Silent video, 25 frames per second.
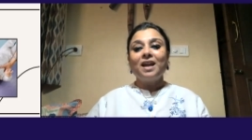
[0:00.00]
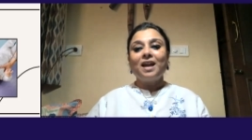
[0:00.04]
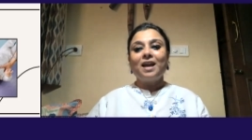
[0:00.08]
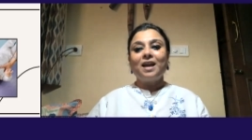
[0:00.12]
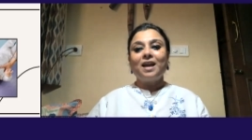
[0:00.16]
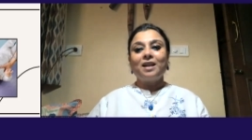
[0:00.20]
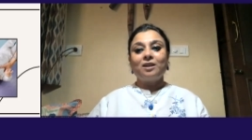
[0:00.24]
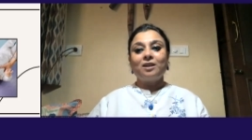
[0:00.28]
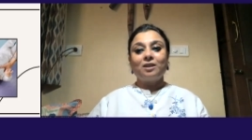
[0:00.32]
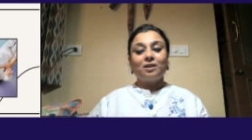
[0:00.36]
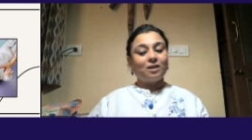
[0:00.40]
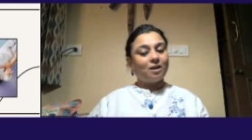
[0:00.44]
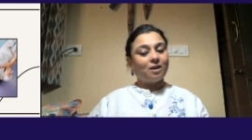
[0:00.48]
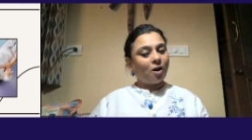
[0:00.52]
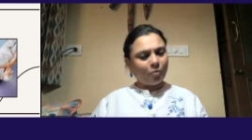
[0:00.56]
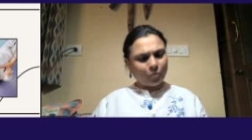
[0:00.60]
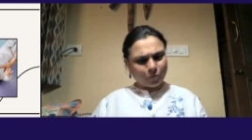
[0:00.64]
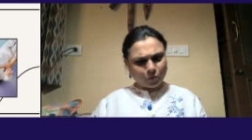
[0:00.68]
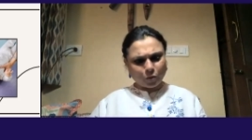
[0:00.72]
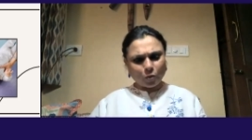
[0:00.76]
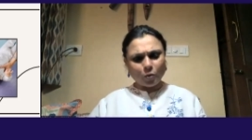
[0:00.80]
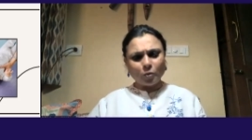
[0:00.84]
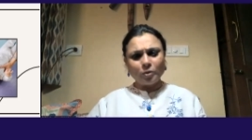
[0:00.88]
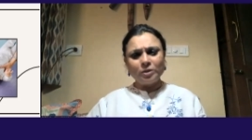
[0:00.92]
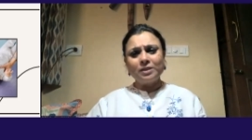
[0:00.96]
and
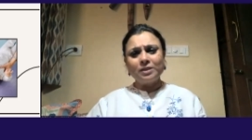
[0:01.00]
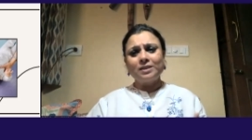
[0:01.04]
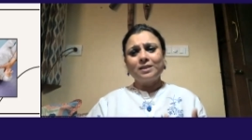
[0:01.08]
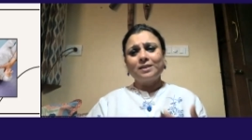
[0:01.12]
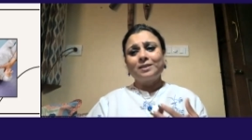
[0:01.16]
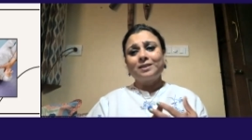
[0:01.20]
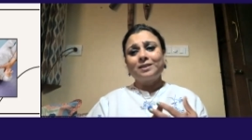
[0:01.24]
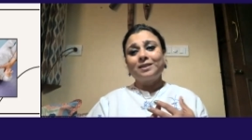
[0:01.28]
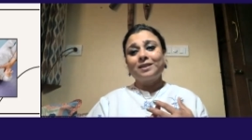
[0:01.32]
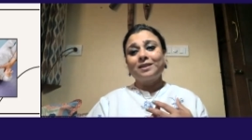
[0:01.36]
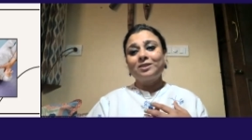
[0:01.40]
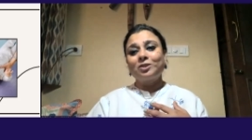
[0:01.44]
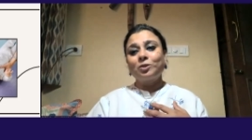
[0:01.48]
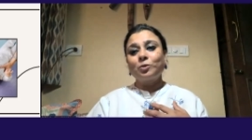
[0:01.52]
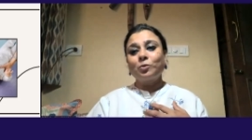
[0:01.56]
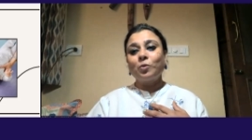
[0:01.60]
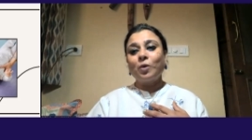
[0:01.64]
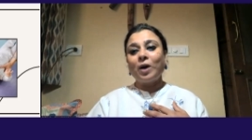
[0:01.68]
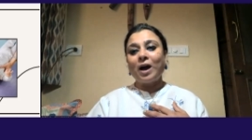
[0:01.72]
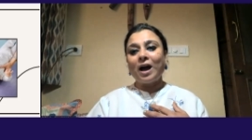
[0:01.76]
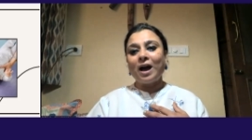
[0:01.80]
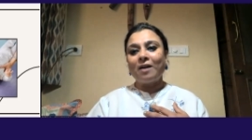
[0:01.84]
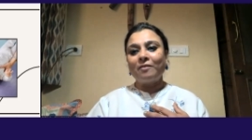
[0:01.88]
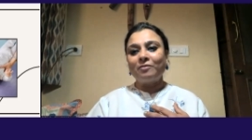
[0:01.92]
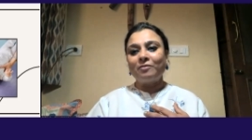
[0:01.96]
of course to
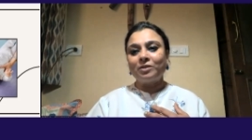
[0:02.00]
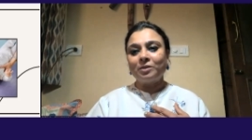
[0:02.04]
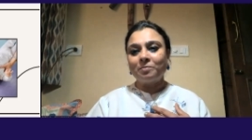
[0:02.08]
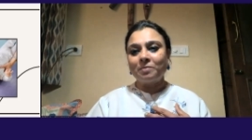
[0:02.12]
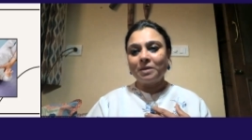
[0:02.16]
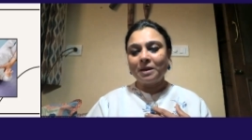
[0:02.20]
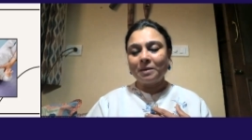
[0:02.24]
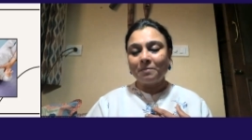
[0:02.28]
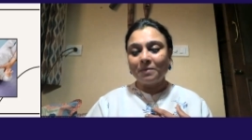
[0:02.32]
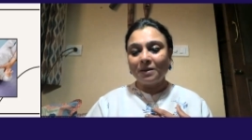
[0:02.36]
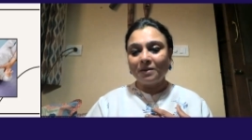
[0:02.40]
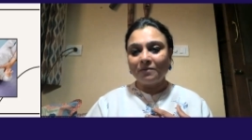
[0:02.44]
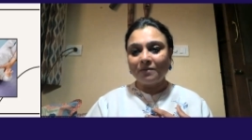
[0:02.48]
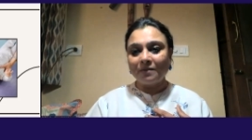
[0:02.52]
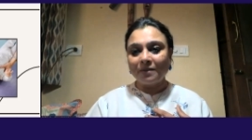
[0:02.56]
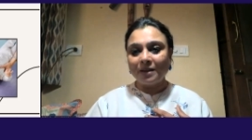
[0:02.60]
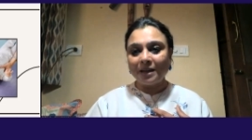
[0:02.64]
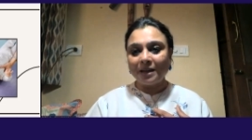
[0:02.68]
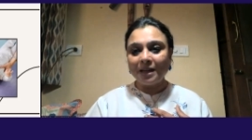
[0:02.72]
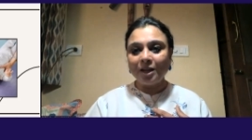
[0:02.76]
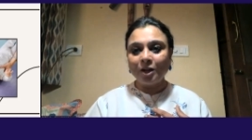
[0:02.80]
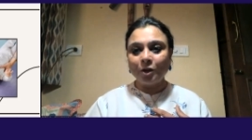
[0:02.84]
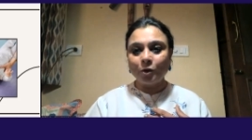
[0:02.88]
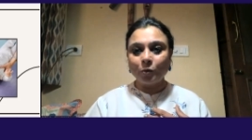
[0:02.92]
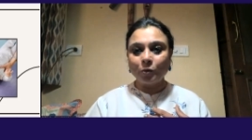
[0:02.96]
have the baby
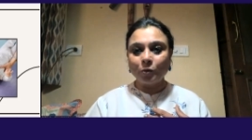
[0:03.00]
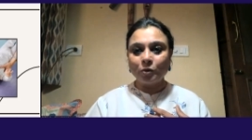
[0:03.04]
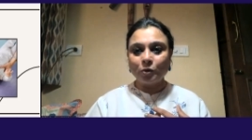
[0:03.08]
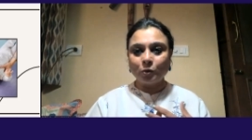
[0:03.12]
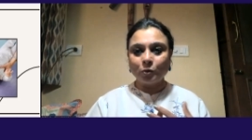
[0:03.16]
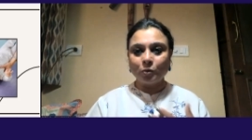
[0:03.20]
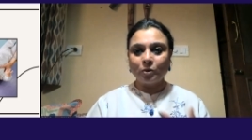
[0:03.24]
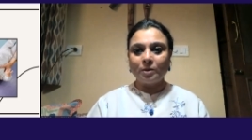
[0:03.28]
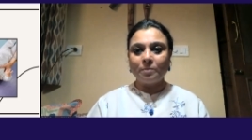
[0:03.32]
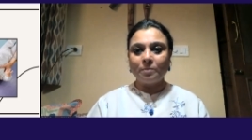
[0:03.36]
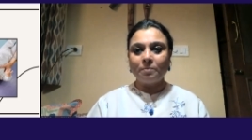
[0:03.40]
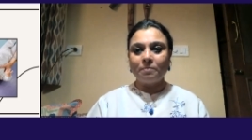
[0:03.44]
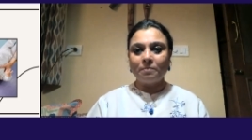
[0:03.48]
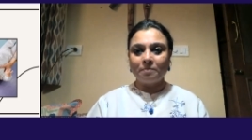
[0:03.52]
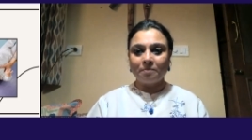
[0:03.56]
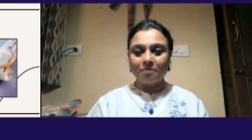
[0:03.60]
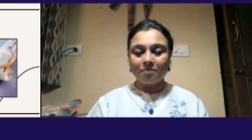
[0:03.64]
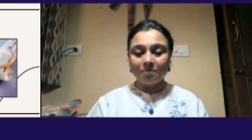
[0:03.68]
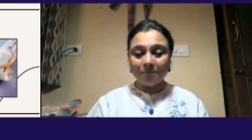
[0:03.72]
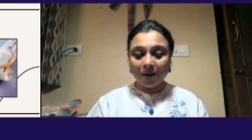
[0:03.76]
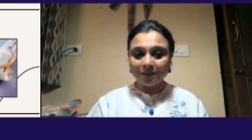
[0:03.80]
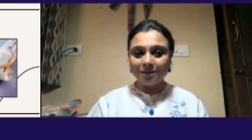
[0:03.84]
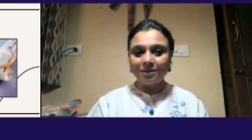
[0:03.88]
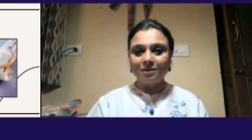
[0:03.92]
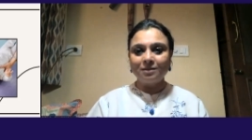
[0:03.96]
very close to the
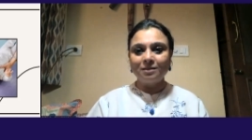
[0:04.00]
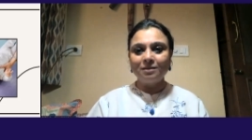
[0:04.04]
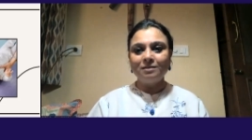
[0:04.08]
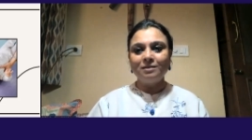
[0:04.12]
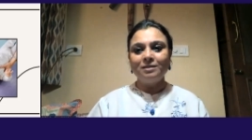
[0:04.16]
mother